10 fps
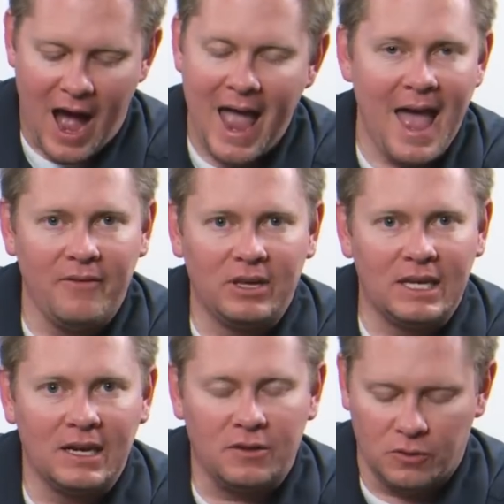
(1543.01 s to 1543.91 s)
I haven't
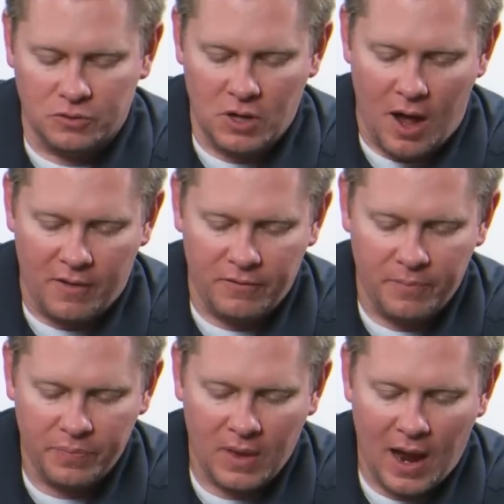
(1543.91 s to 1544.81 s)
kicked those off.
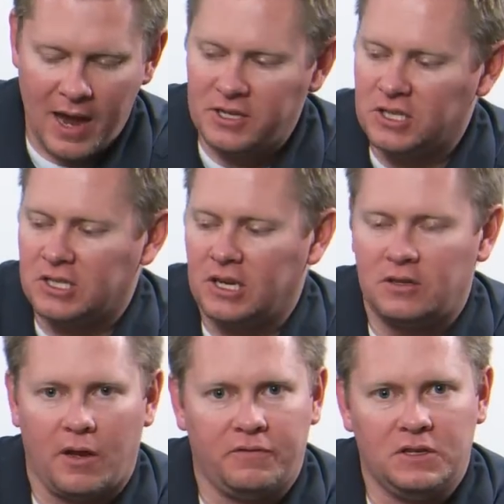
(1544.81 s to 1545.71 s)
I just
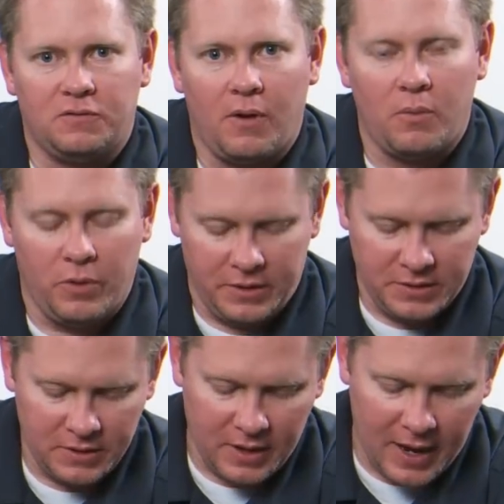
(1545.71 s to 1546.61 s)
kicked off these front
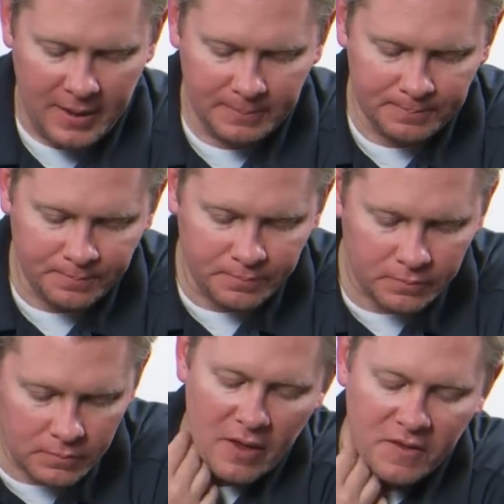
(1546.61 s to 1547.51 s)
ones, okay?
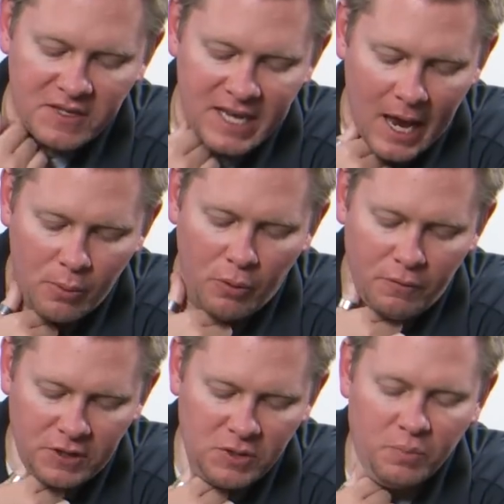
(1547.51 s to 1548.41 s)
The
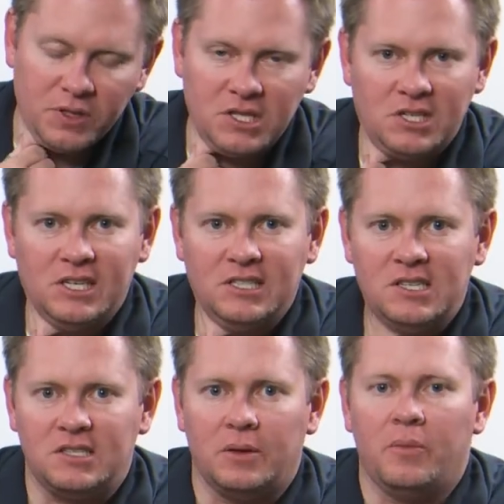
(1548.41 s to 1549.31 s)
downward vision positioning
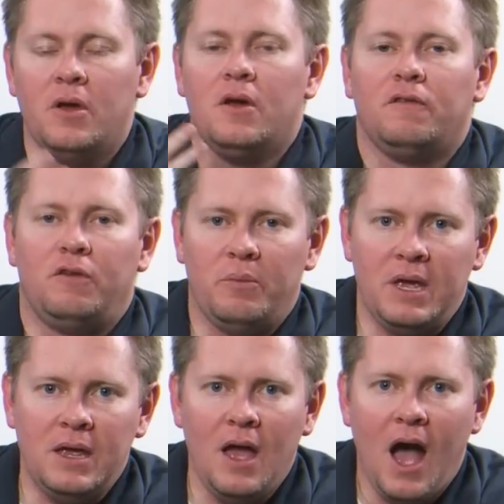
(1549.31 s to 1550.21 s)
system, for
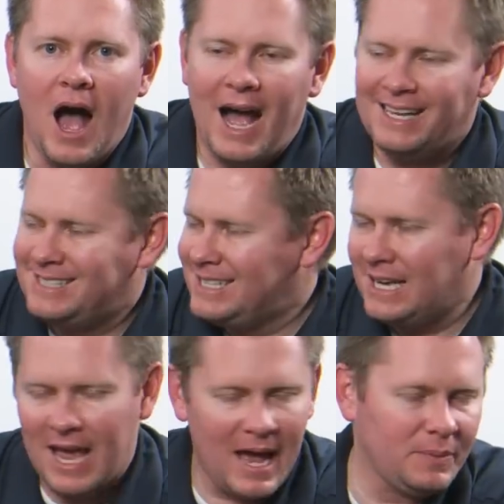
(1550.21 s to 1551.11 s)
me, I
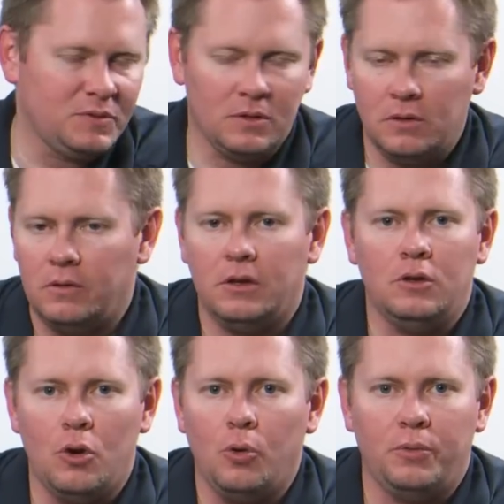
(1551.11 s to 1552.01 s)
see absolutely
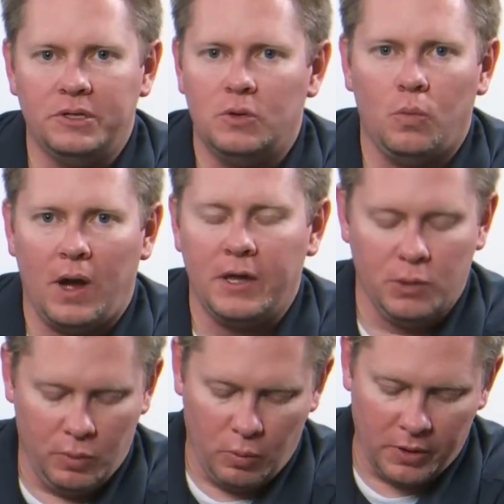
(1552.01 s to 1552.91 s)
no reason why
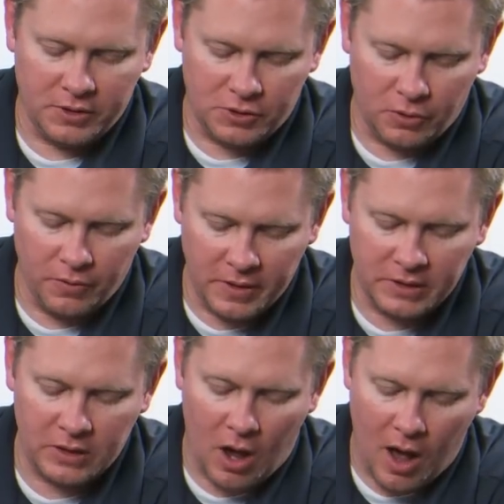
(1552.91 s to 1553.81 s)
you would want to turn
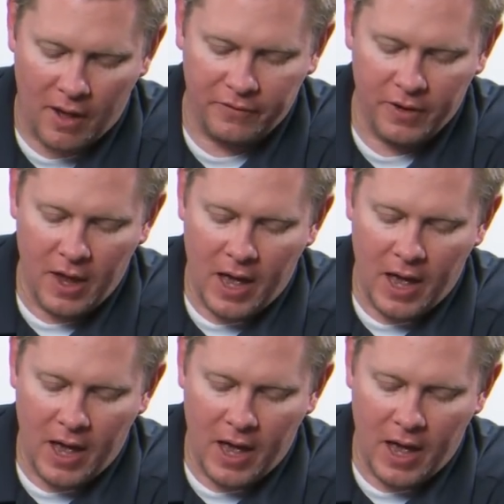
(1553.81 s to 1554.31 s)
this off.